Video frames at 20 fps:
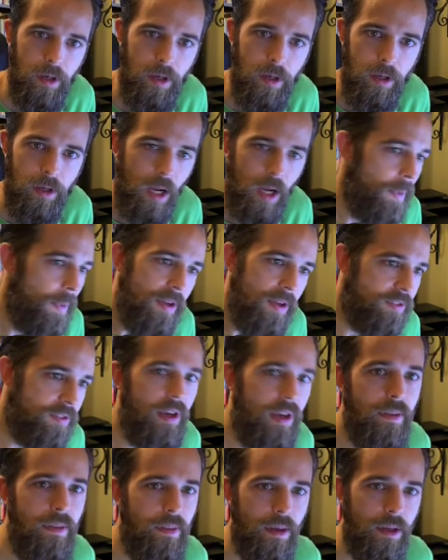Now, I'm not
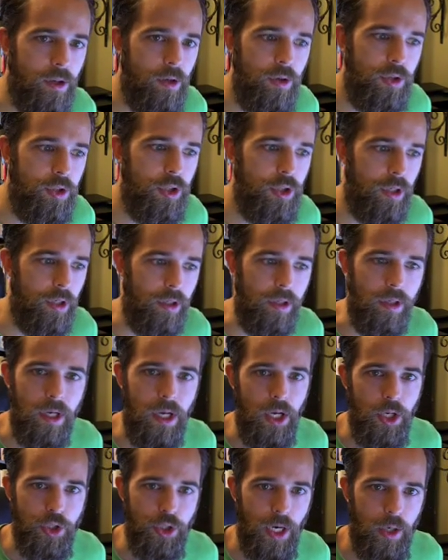saying that you shouldn't
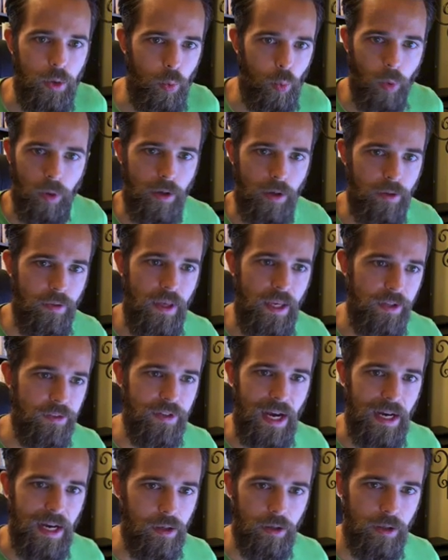try to work things
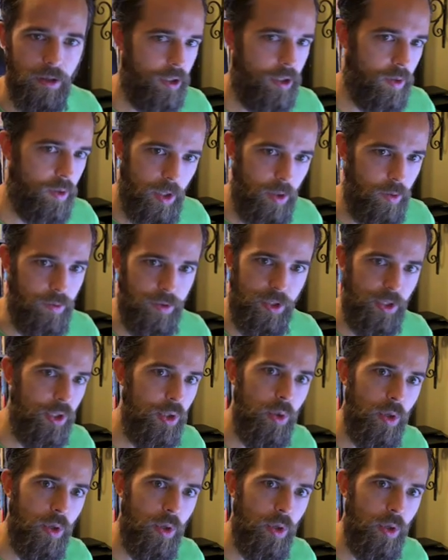out on your own, too.